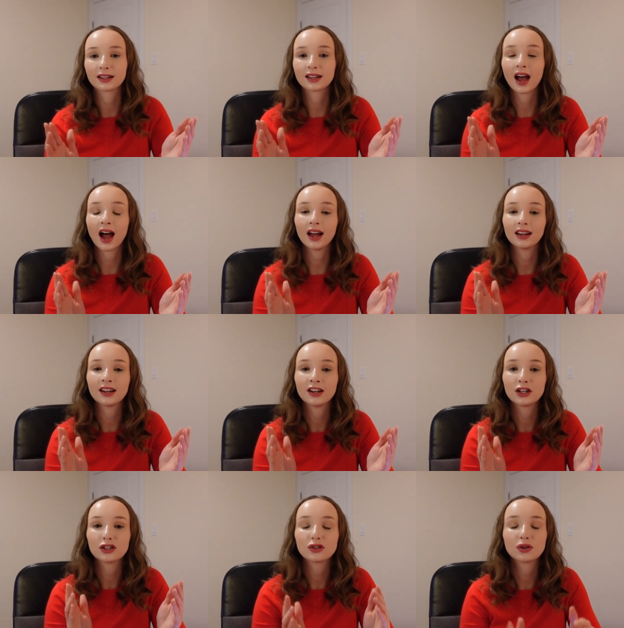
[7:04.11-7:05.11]
Cut
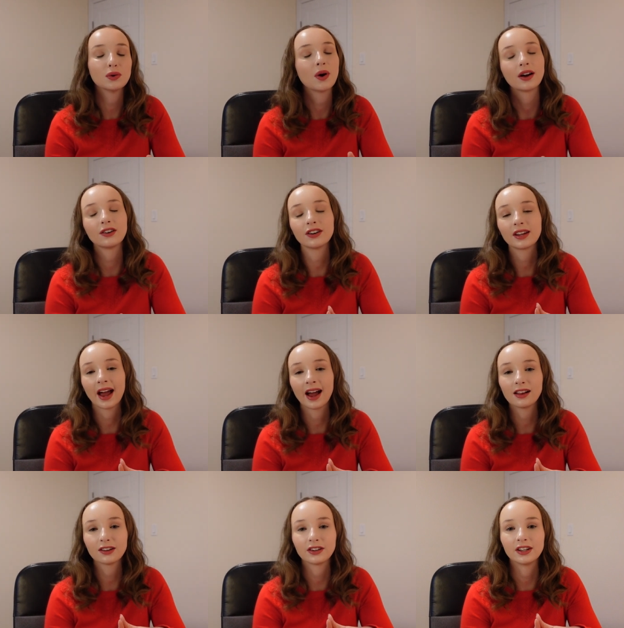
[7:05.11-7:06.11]
200
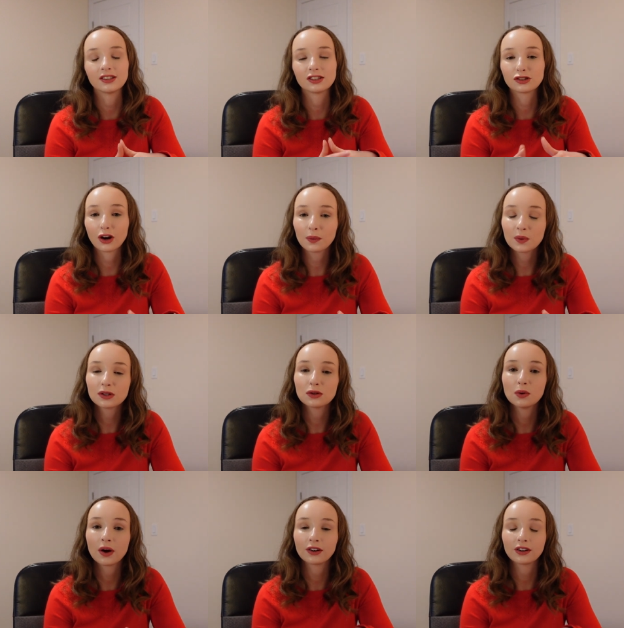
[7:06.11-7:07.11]
calories. Start with
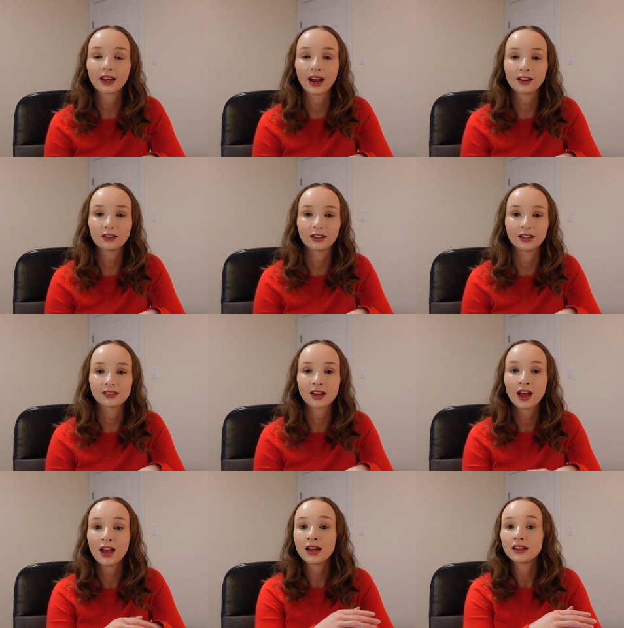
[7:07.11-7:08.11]
200 calories.
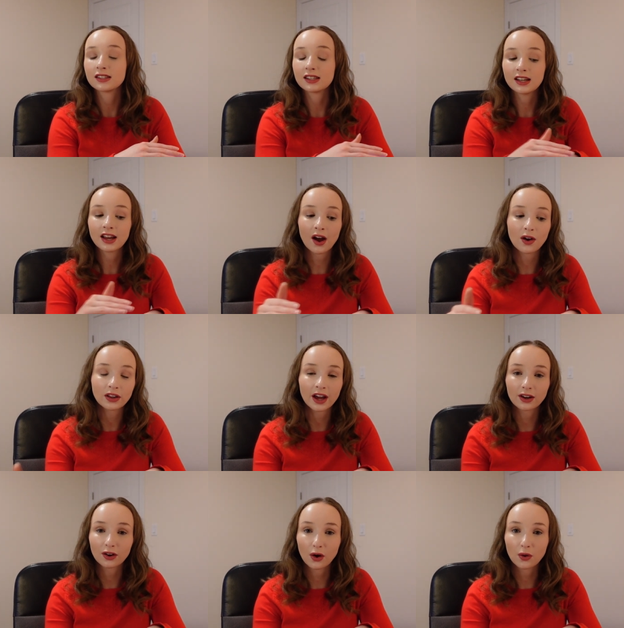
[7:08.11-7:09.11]
See how
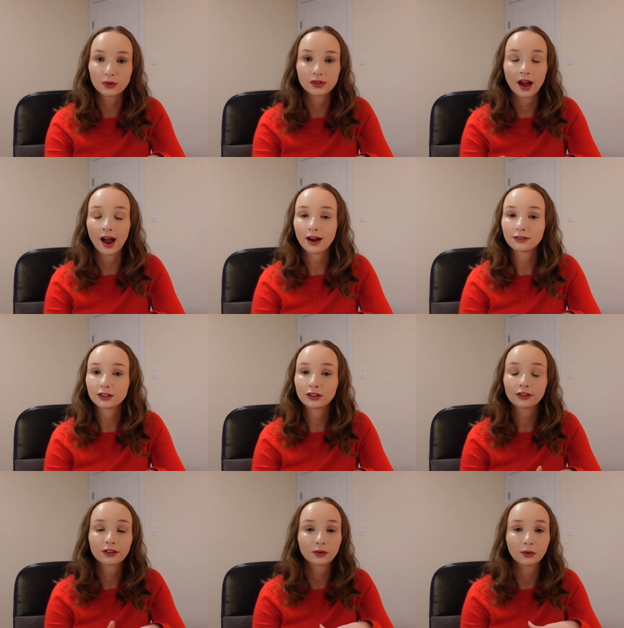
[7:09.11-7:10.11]
that goes.
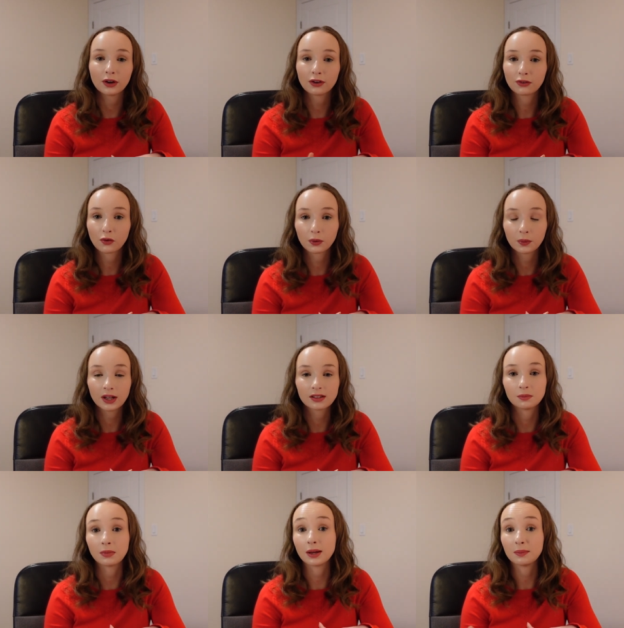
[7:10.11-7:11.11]
After three or four
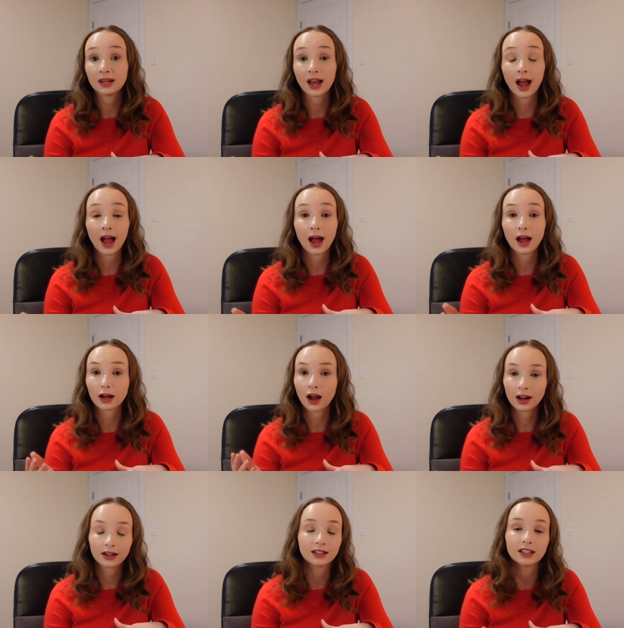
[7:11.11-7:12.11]
weeks, maybe
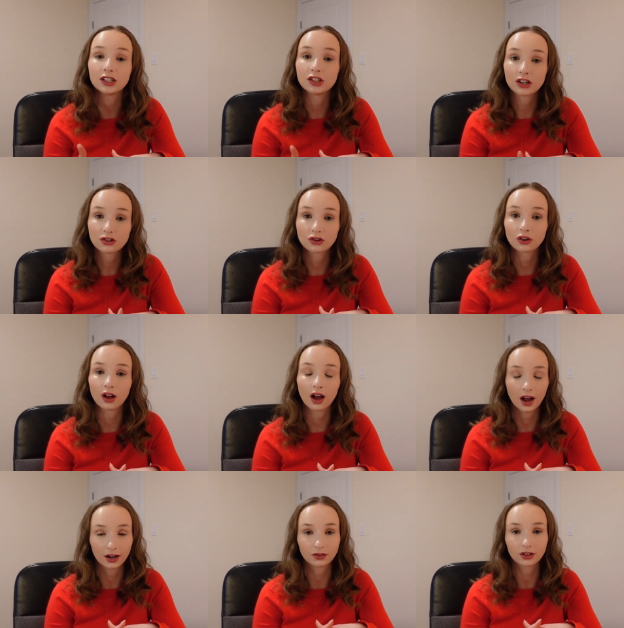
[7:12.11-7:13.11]
cut an additional
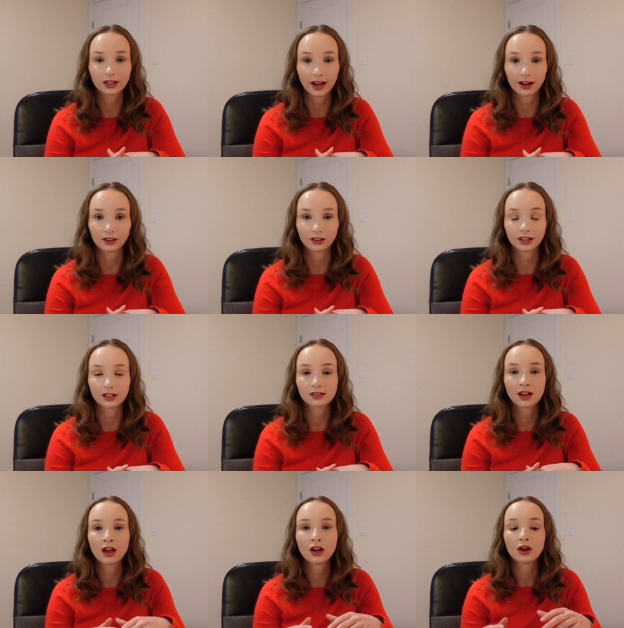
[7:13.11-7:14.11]
100 calories.
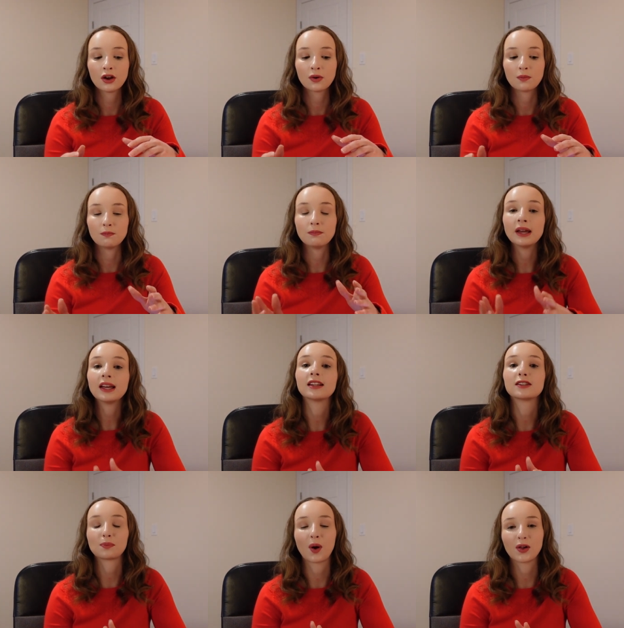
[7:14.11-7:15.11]
Make
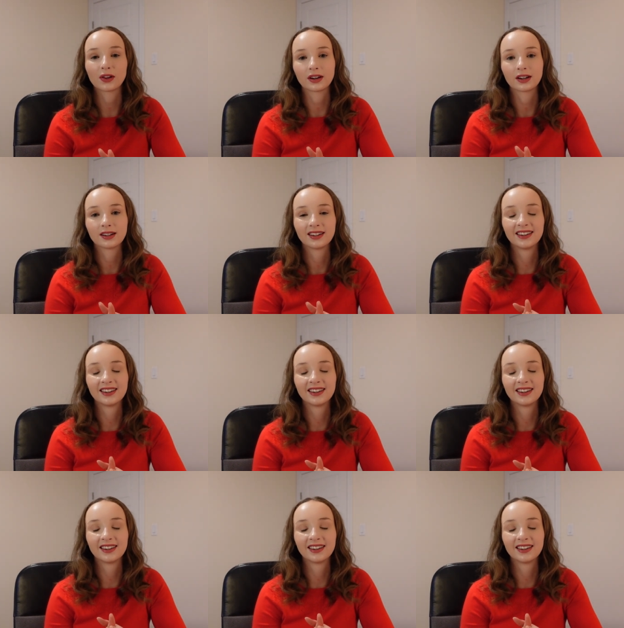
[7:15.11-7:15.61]
it smaller.